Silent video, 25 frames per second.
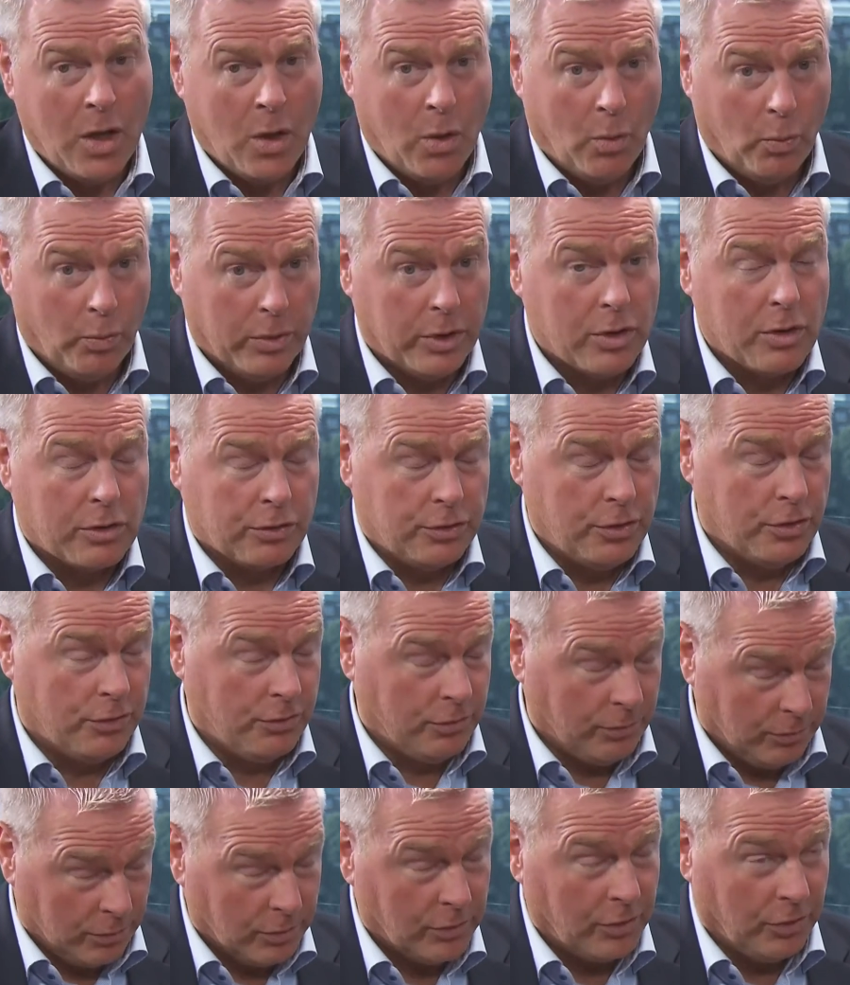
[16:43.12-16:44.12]
We're going to
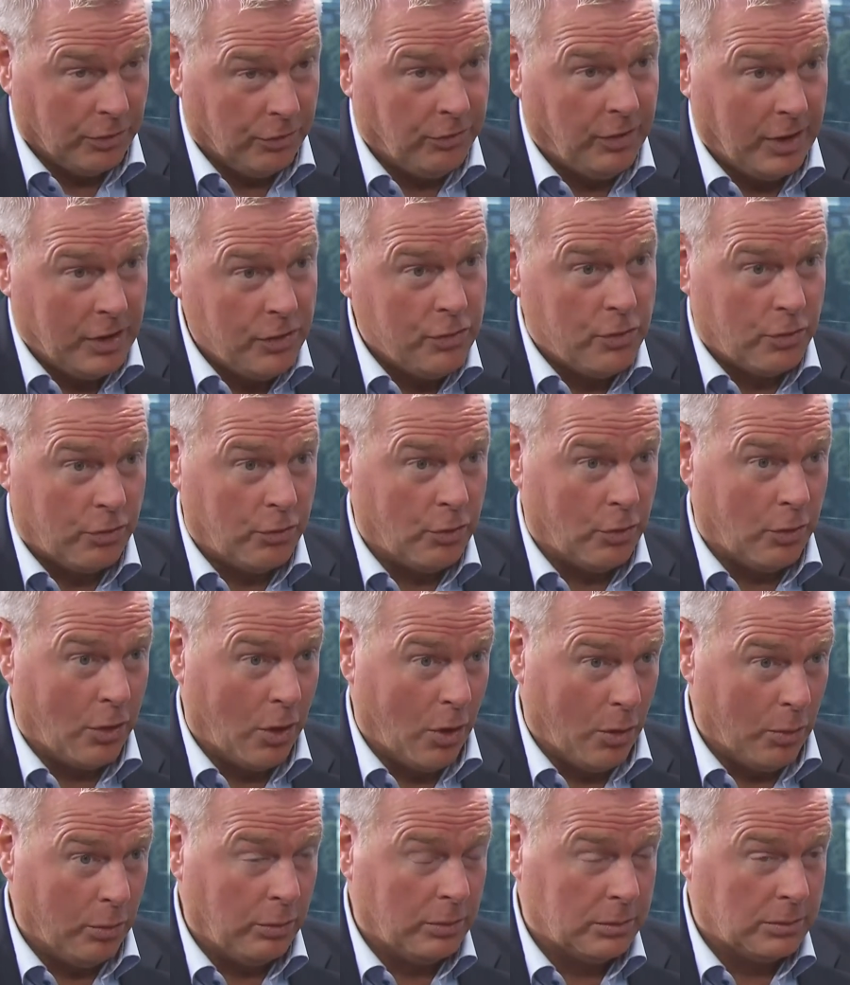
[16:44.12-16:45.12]
continue to
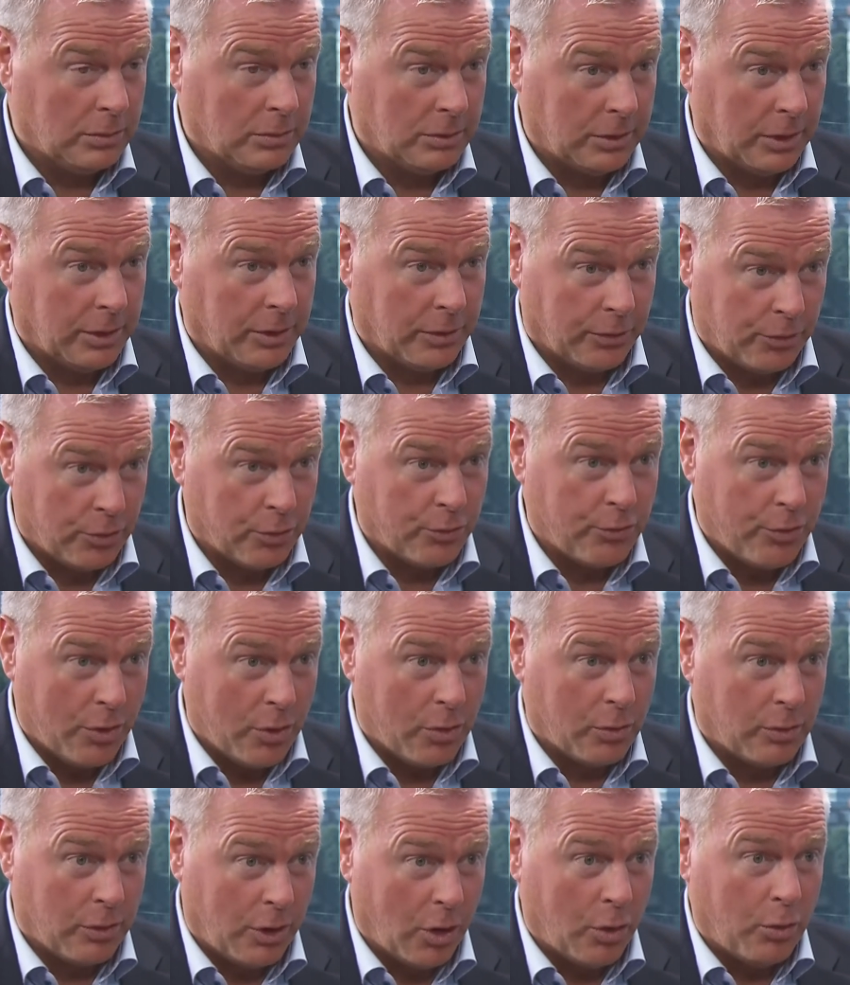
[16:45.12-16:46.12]
grow
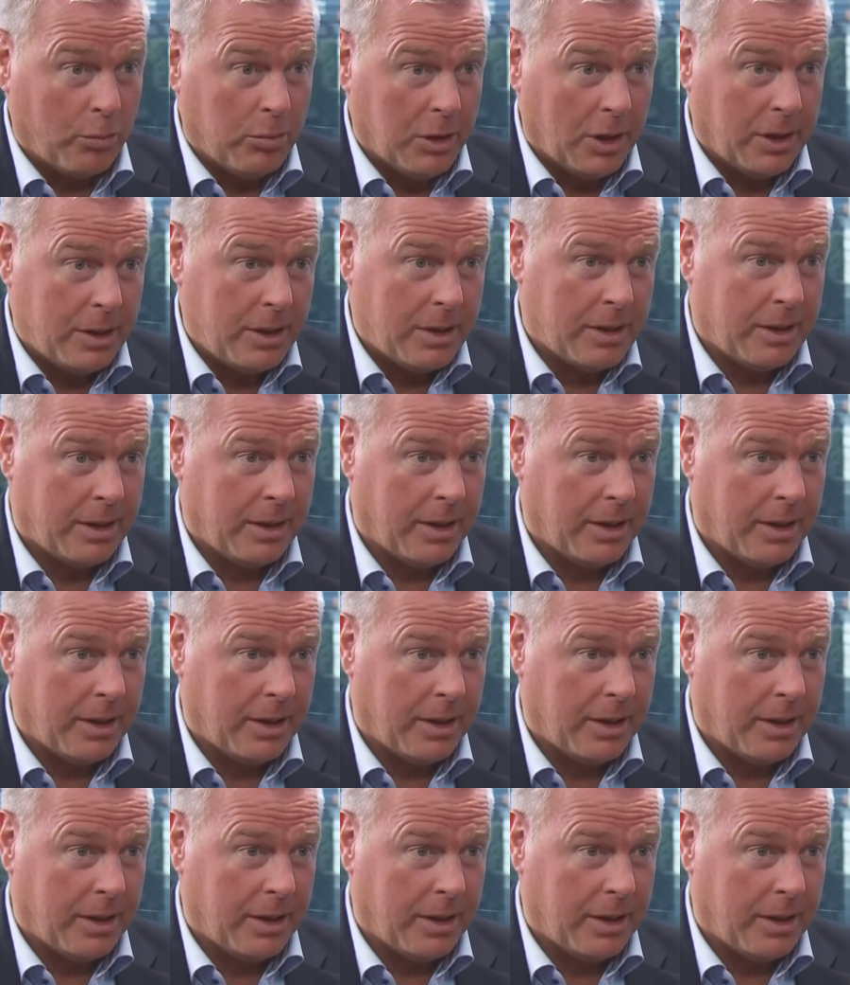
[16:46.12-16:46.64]
globally.